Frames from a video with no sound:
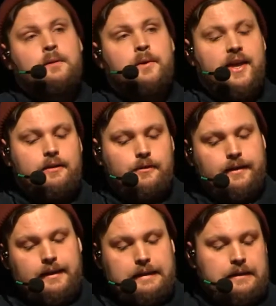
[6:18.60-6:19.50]
But
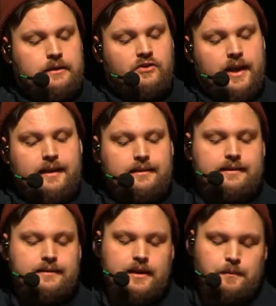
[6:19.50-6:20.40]
thankfully, React
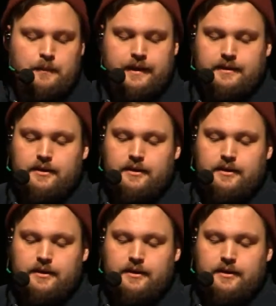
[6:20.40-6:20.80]
isn't implemented